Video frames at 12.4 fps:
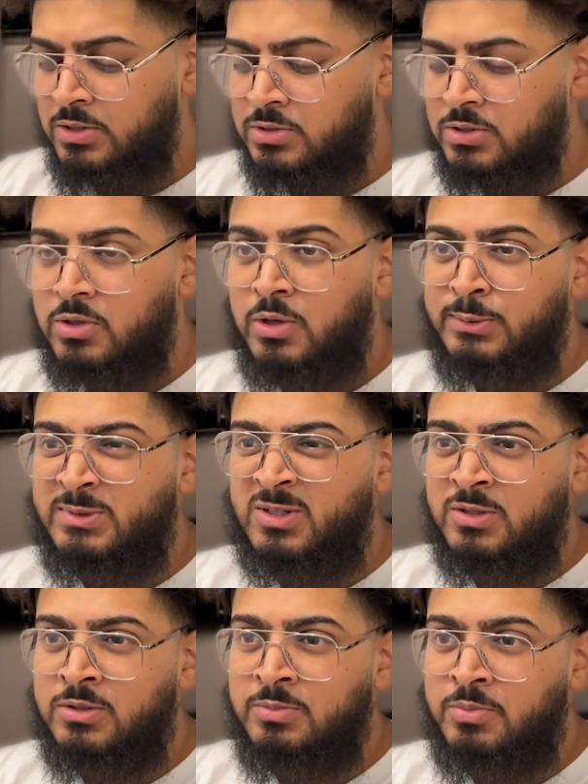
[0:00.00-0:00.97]
So I'm just
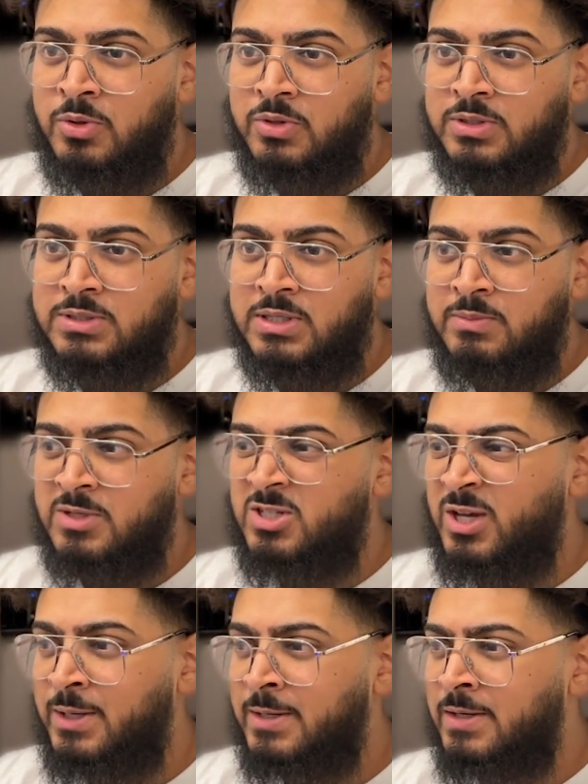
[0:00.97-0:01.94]
going to put this image
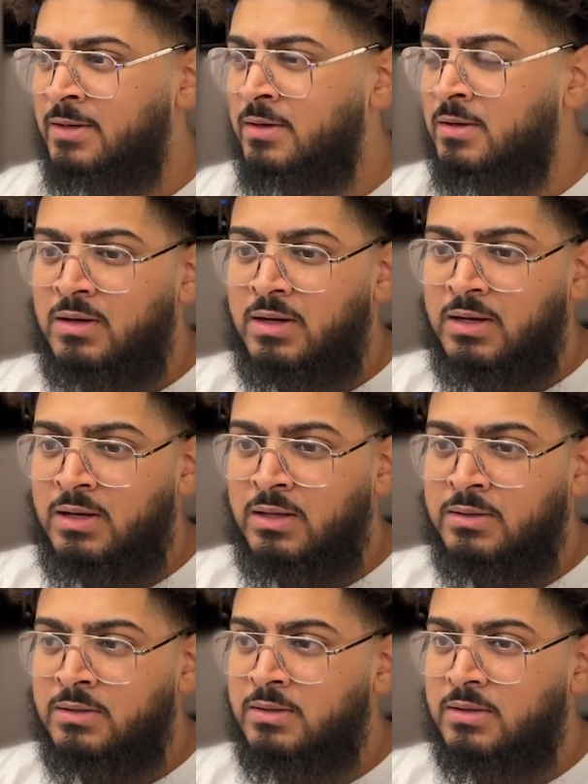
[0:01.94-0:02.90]
here,
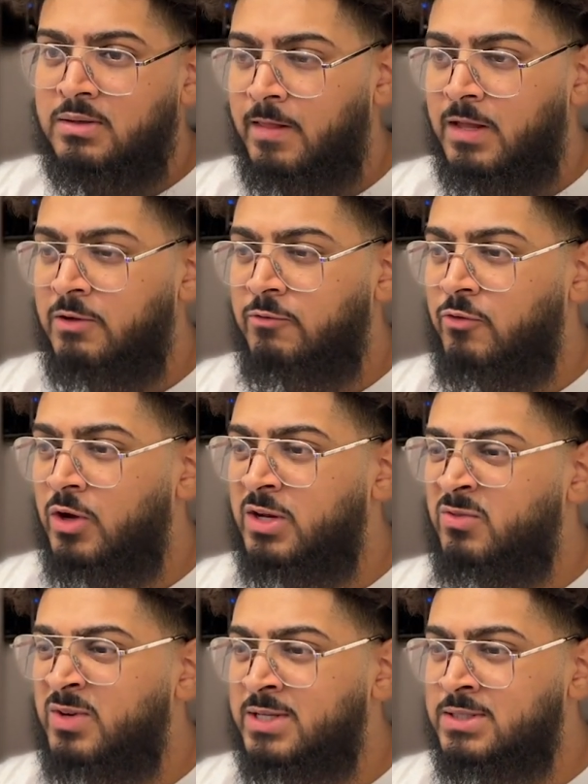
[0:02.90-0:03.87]
and if for any
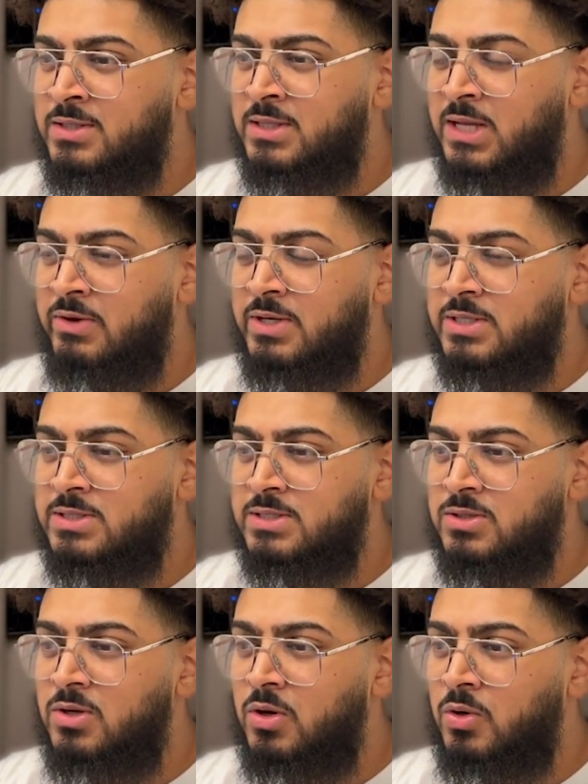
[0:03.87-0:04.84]
reason there is
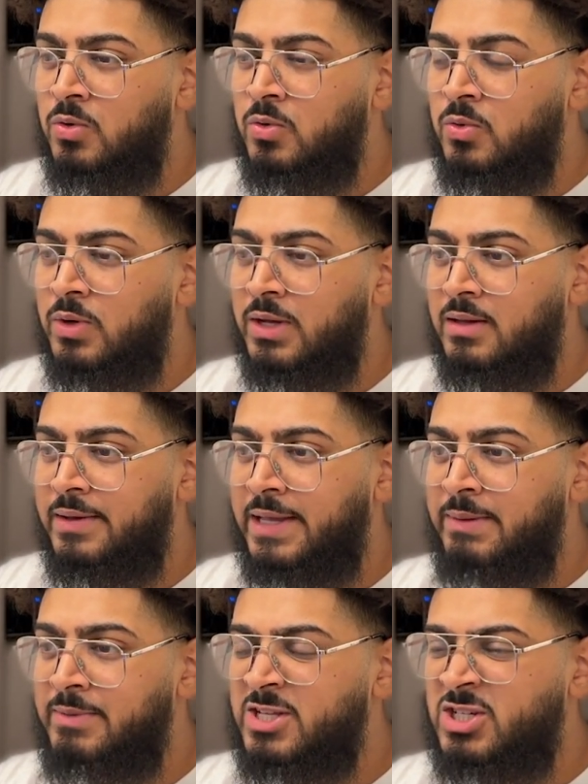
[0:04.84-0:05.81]
no
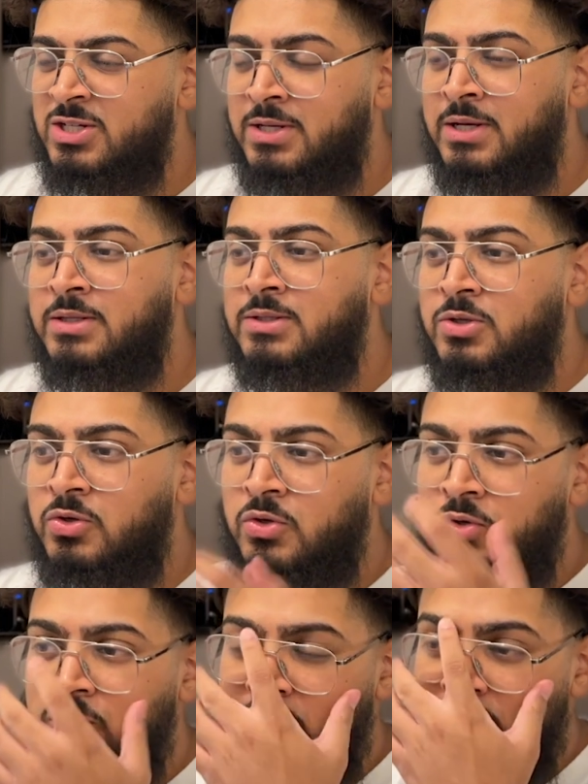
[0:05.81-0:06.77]
image linked
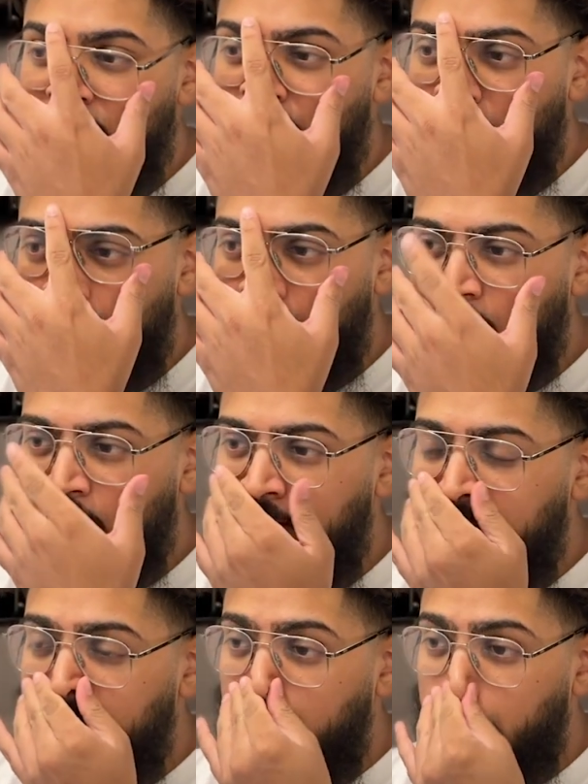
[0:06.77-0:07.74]
to this book,
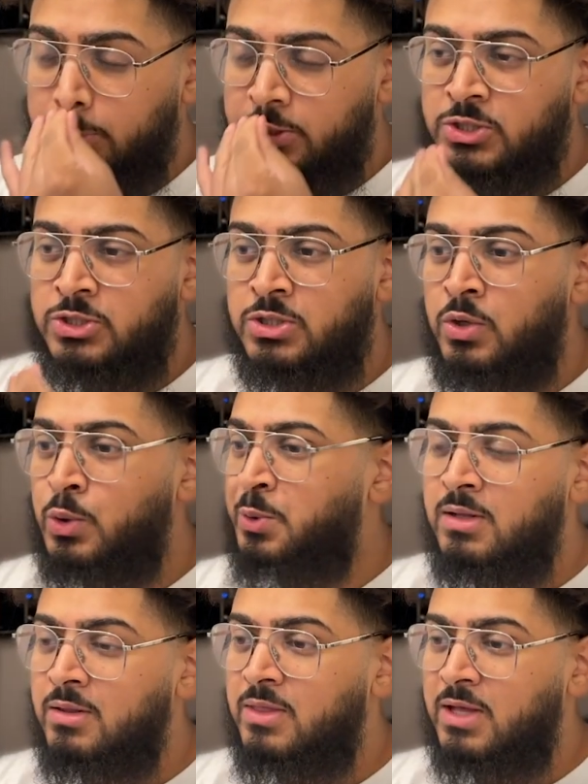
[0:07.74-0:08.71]
then it will just
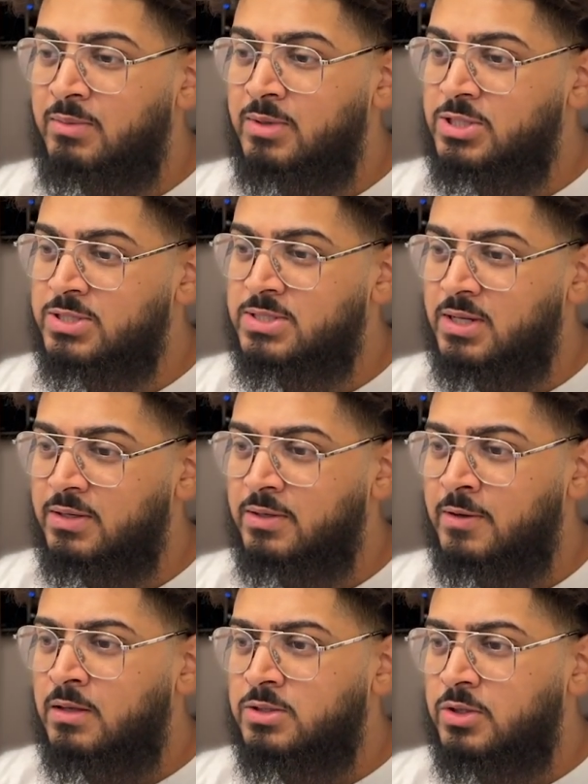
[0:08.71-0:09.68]
show that image instead.
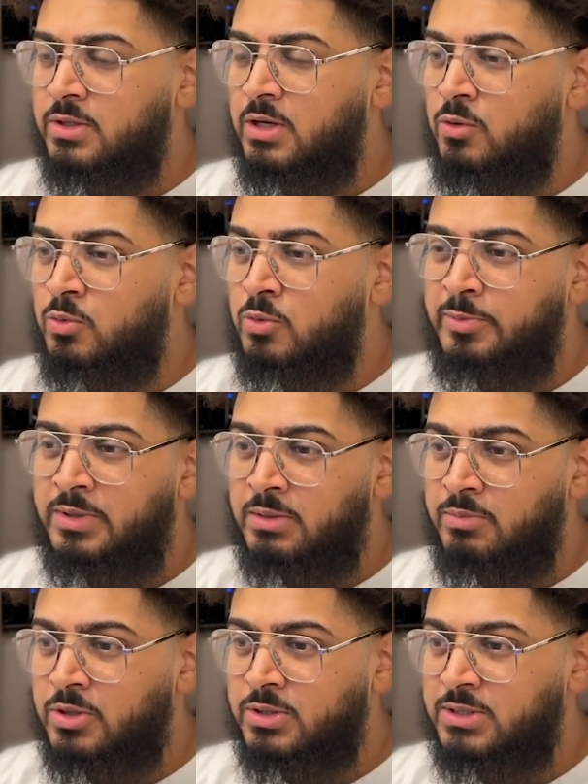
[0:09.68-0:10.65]
So the alt will be the
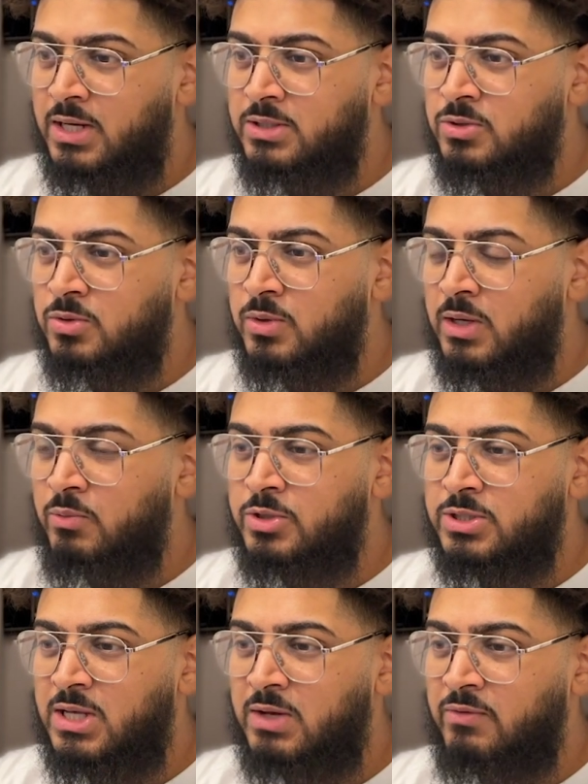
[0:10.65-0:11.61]
book title, and we
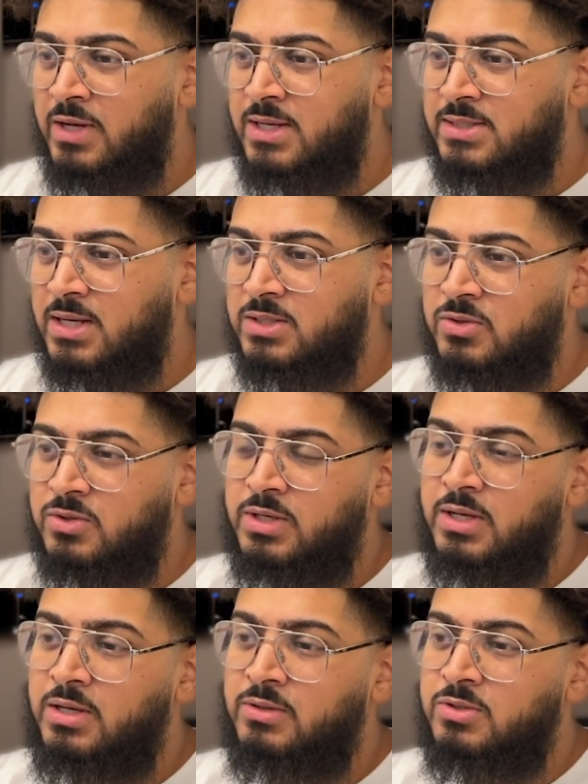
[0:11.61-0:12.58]
just have an SX on
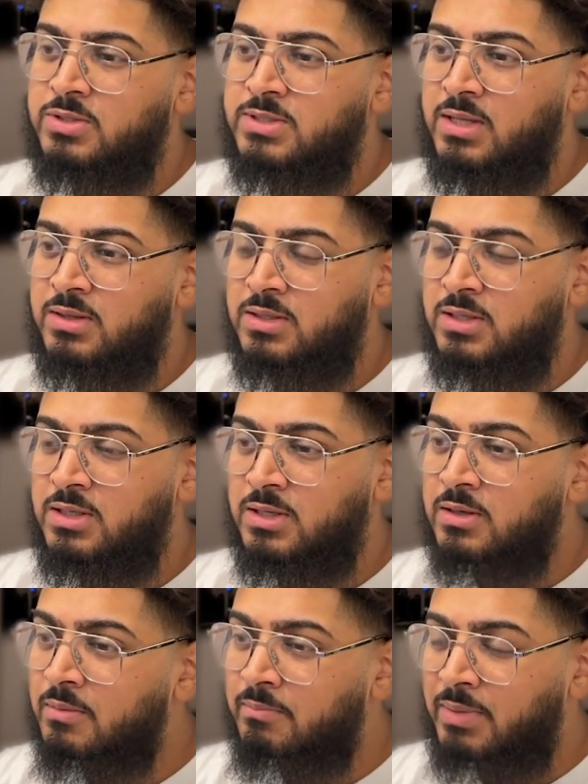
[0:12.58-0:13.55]
here to set
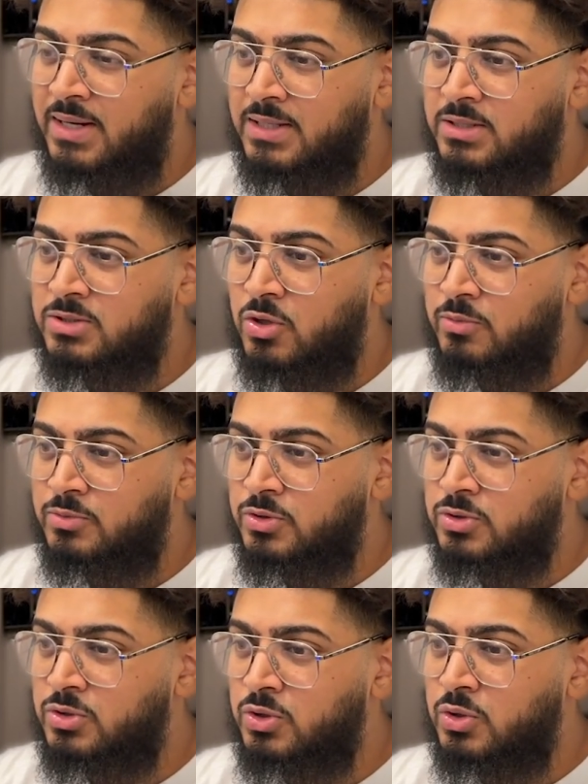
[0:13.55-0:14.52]
the padding top to
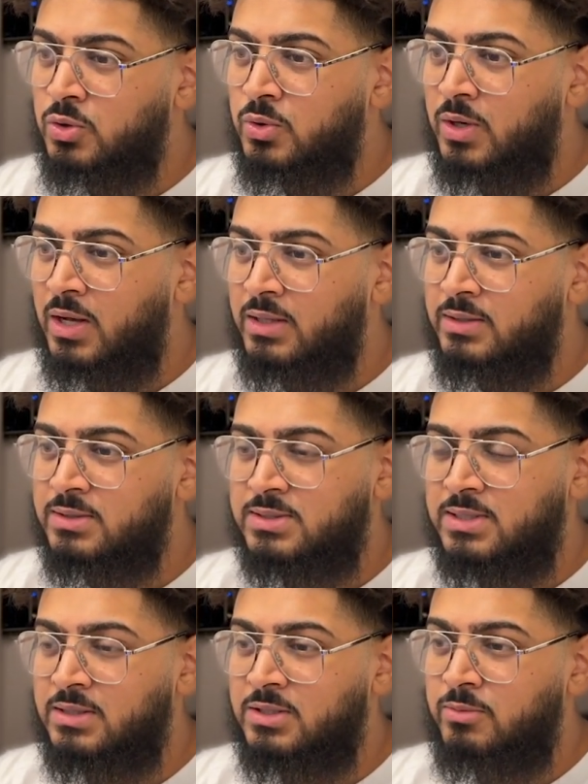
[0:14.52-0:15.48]
2 and
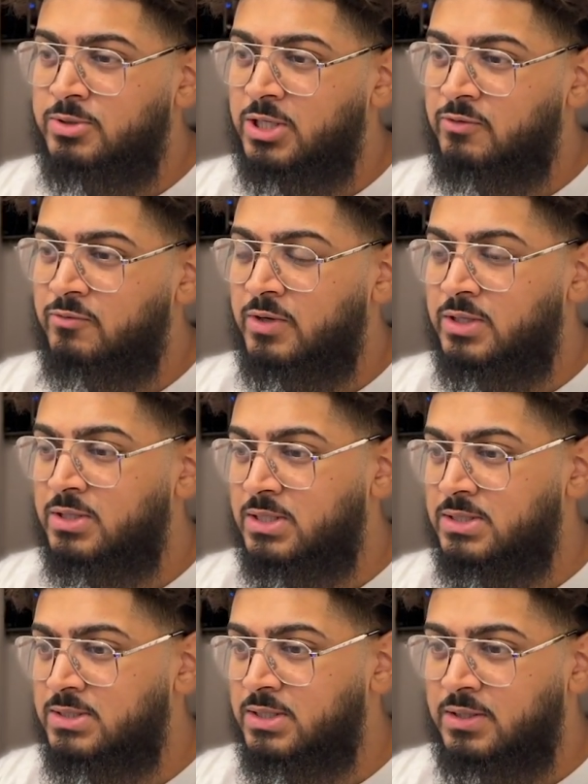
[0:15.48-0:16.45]
set the object fit to
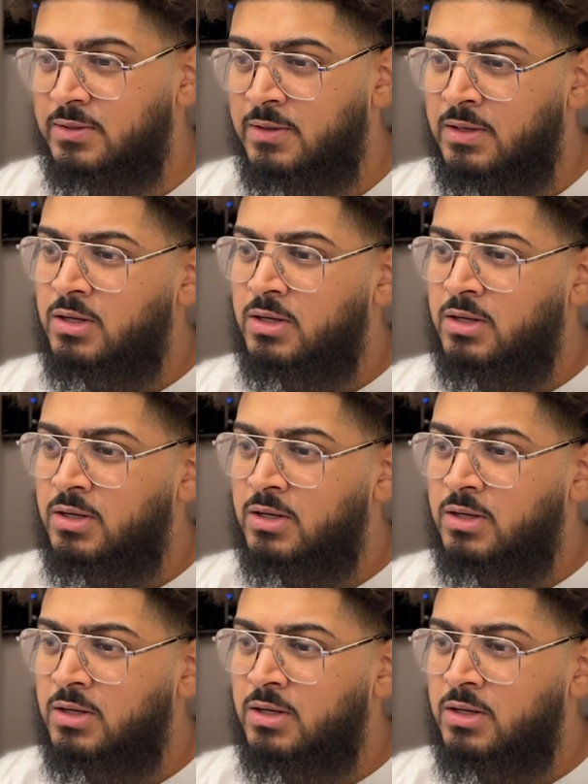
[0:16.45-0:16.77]
contain.